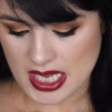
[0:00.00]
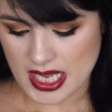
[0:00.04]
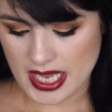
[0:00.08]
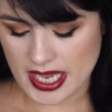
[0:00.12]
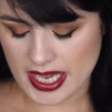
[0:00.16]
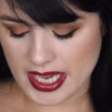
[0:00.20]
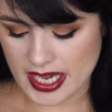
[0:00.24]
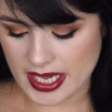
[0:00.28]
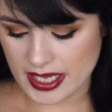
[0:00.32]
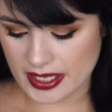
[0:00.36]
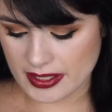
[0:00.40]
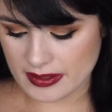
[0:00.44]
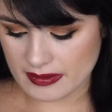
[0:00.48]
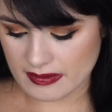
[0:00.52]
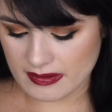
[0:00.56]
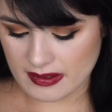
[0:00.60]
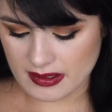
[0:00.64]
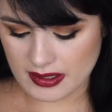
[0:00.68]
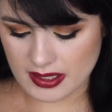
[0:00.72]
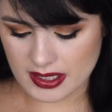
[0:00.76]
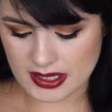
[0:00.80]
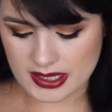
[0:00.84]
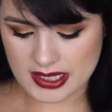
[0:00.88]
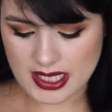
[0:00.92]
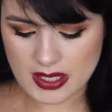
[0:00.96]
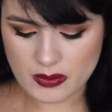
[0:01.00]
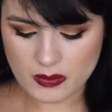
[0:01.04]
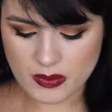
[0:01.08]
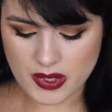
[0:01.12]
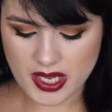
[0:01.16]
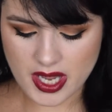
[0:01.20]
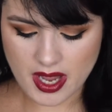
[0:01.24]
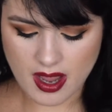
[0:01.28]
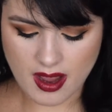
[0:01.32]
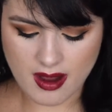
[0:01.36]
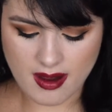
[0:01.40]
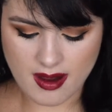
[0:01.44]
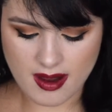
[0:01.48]
And then
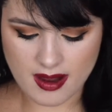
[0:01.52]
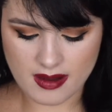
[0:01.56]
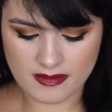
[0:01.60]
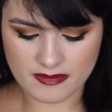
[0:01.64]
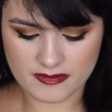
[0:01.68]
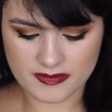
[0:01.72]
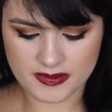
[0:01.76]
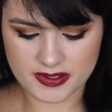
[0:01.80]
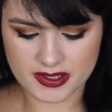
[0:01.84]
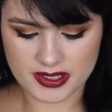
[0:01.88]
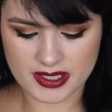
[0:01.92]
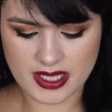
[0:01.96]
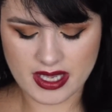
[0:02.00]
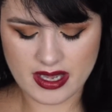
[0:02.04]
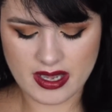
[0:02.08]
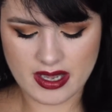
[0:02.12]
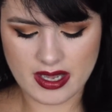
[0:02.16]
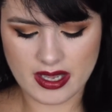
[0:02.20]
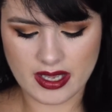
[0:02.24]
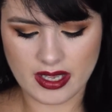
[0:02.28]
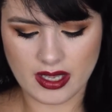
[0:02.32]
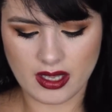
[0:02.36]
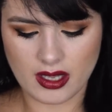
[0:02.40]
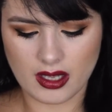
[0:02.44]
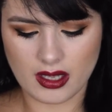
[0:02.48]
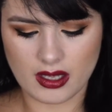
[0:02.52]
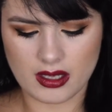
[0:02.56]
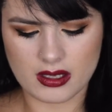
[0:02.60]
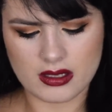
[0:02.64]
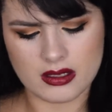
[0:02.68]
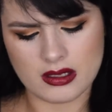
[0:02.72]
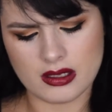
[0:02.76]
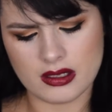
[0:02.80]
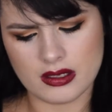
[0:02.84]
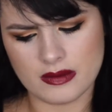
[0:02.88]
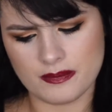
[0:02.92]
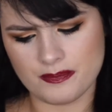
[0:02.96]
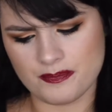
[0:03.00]
we have the
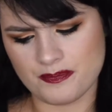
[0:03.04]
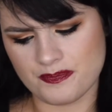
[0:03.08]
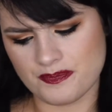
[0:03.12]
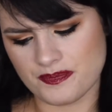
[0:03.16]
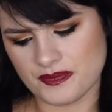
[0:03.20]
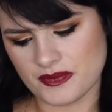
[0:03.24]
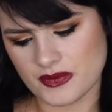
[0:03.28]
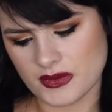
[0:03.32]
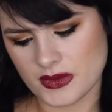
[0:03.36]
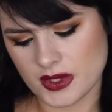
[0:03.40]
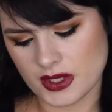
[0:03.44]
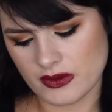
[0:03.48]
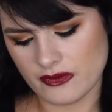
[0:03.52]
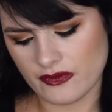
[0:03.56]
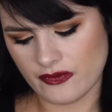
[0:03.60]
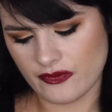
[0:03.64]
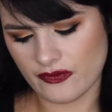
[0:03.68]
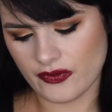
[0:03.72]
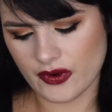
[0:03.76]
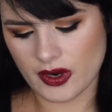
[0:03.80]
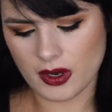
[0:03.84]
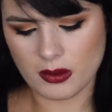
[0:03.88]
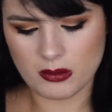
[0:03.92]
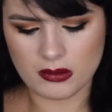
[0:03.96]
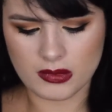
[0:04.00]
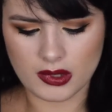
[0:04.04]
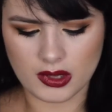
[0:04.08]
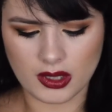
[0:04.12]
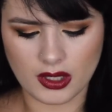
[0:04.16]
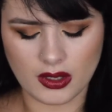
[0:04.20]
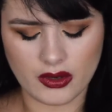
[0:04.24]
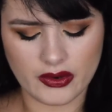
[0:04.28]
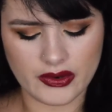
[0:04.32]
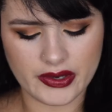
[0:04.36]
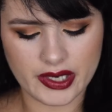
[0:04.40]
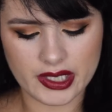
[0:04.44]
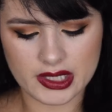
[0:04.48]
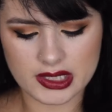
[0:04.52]
from
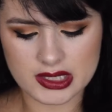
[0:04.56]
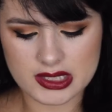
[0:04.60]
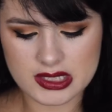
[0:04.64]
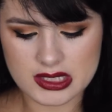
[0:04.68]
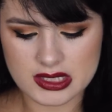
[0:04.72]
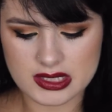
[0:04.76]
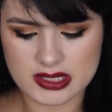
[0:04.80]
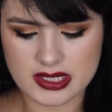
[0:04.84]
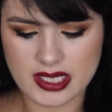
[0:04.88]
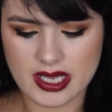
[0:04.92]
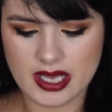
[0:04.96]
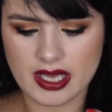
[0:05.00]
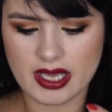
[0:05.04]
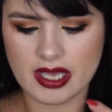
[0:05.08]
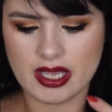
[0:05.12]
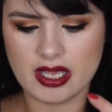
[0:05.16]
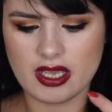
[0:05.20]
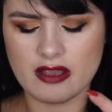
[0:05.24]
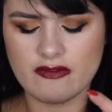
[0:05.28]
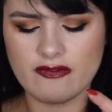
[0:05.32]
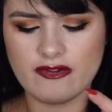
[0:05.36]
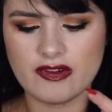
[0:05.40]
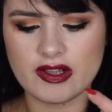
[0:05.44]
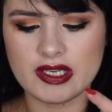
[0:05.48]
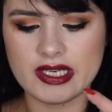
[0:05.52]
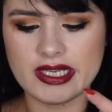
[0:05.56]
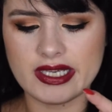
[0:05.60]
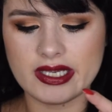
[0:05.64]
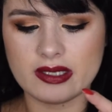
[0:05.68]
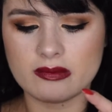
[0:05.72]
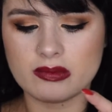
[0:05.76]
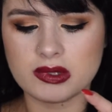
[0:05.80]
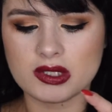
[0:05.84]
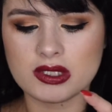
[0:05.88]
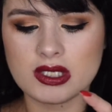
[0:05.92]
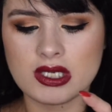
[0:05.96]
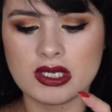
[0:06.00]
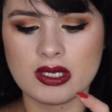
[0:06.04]
L'Oreal, the
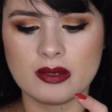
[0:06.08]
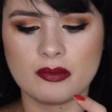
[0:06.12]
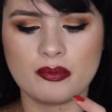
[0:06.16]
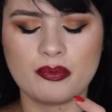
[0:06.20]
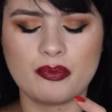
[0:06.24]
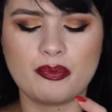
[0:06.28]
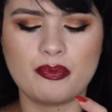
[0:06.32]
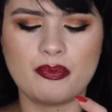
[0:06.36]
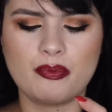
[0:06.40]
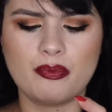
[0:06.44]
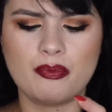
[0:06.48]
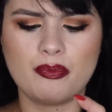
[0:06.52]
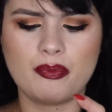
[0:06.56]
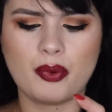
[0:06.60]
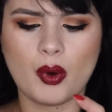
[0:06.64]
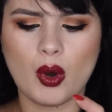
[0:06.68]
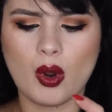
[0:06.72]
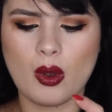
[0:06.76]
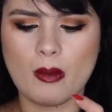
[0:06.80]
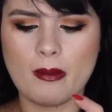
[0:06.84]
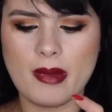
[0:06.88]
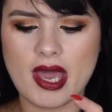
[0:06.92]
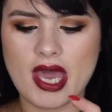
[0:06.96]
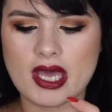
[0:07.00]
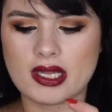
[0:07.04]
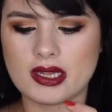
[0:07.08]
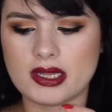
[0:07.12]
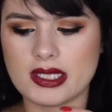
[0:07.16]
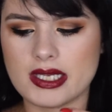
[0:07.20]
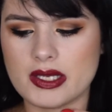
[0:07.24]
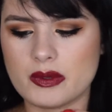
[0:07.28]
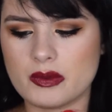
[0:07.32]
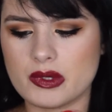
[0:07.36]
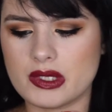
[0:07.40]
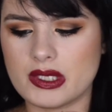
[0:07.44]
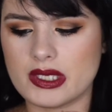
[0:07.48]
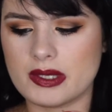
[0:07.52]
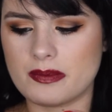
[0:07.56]
Infallible Pro.Matte
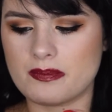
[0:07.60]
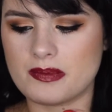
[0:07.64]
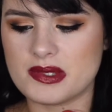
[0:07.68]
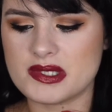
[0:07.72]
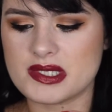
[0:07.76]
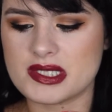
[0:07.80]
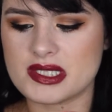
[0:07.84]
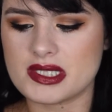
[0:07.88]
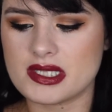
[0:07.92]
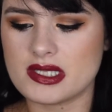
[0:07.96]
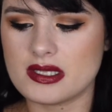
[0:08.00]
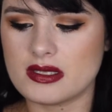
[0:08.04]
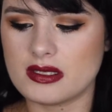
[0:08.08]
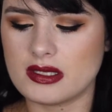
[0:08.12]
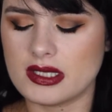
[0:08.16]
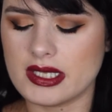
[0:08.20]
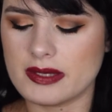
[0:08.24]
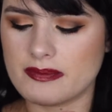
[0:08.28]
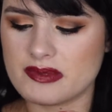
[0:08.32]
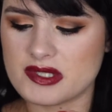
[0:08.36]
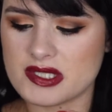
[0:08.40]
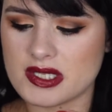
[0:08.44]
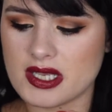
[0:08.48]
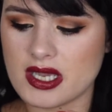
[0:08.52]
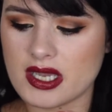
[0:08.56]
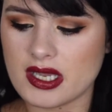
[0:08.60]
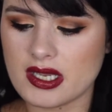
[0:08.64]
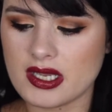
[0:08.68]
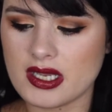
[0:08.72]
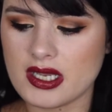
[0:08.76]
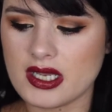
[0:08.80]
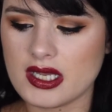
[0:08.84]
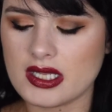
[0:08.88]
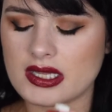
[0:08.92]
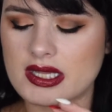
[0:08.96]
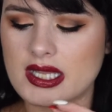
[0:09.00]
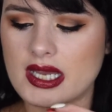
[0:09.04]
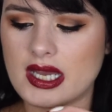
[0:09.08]
Liquid Lipstick,
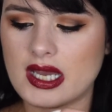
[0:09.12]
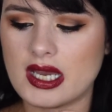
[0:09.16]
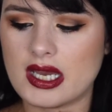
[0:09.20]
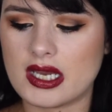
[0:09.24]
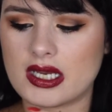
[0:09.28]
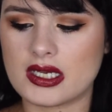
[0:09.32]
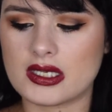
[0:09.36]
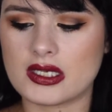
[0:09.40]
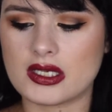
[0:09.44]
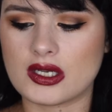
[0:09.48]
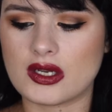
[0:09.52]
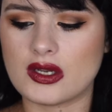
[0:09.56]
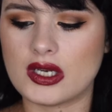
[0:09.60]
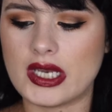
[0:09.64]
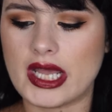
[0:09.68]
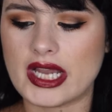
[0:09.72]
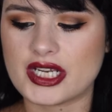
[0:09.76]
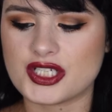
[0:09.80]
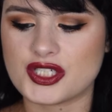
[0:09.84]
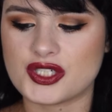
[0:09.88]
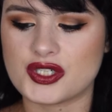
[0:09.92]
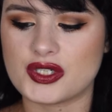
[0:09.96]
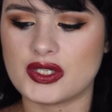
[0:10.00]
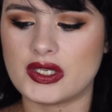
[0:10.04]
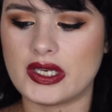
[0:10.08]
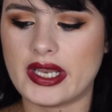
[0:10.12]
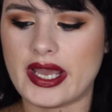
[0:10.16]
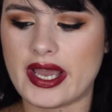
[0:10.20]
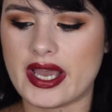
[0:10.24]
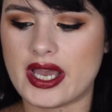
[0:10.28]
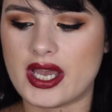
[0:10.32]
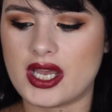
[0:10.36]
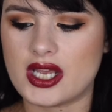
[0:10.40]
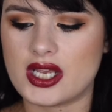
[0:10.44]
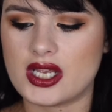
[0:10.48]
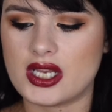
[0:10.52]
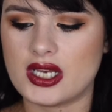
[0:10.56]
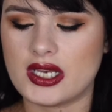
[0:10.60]
the collection
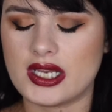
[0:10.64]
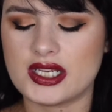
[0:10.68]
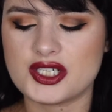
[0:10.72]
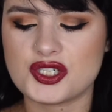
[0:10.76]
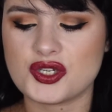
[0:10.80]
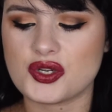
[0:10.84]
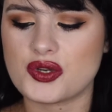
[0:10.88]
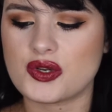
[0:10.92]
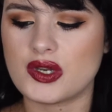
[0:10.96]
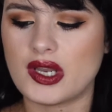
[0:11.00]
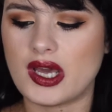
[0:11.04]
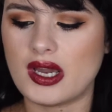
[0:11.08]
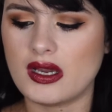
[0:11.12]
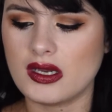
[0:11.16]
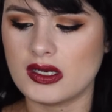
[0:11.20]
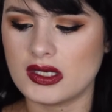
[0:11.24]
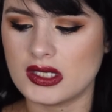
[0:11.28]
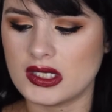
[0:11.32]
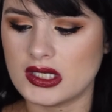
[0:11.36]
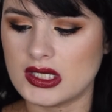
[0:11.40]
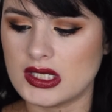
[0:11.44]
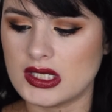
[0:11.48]
Le Chocolat,